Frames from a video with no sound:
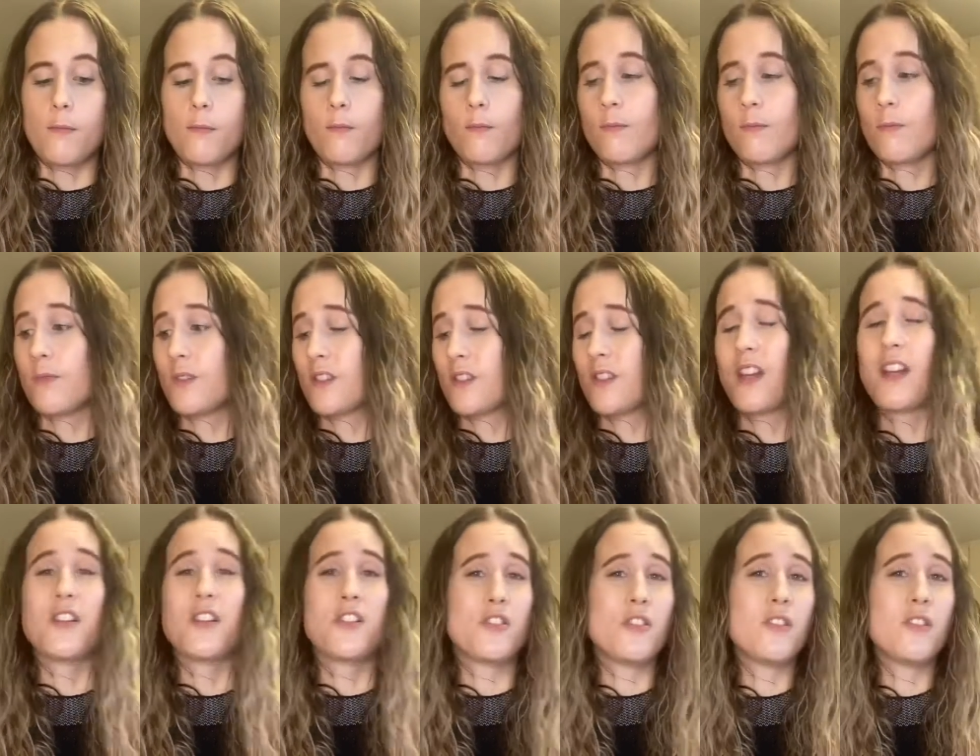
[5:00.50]
that
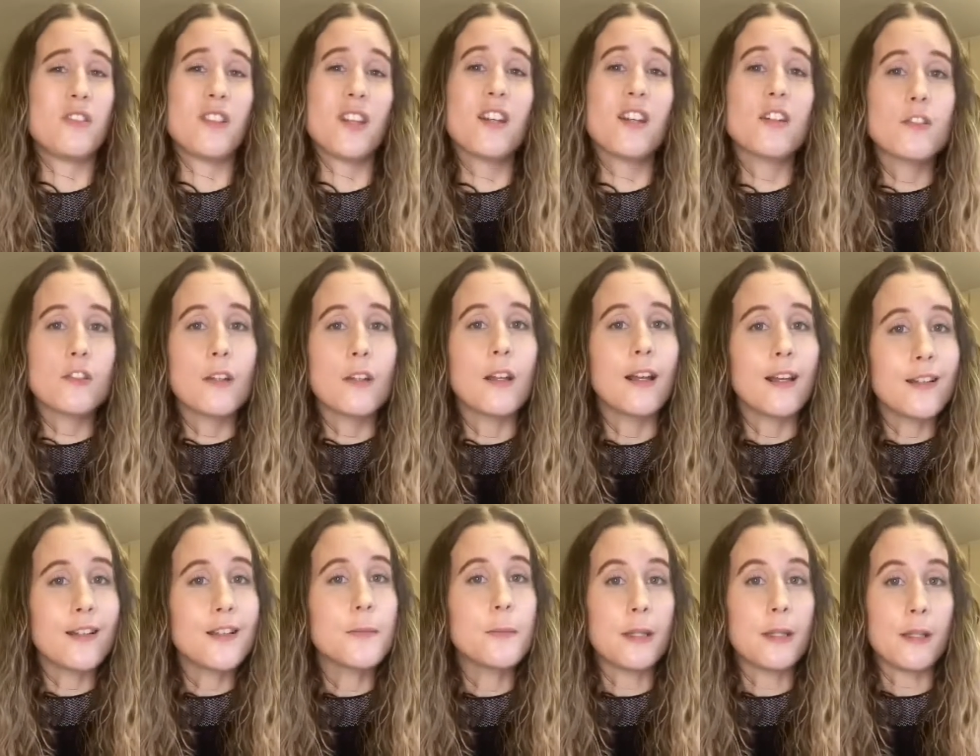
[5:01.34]
should
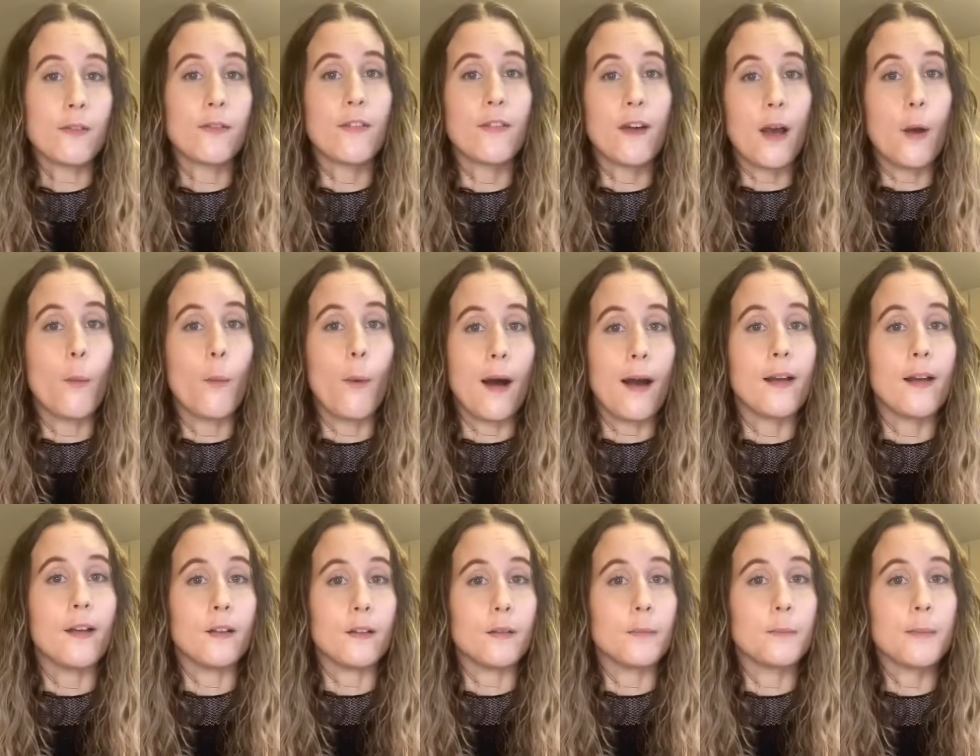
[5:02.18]
last me a fair
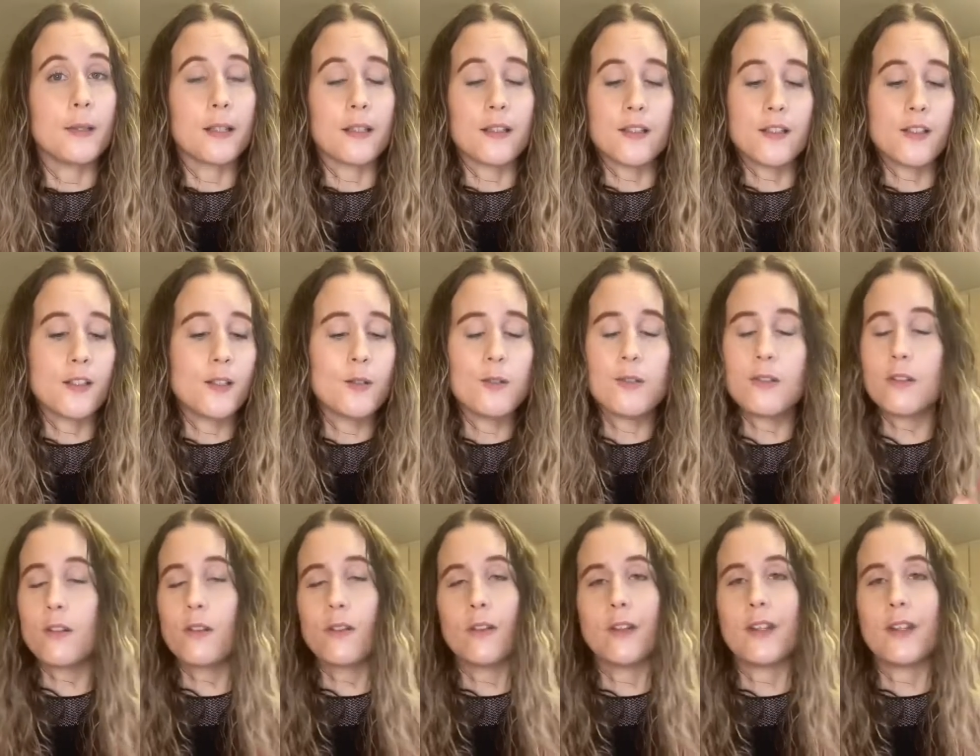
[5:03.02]
while, because you usually only need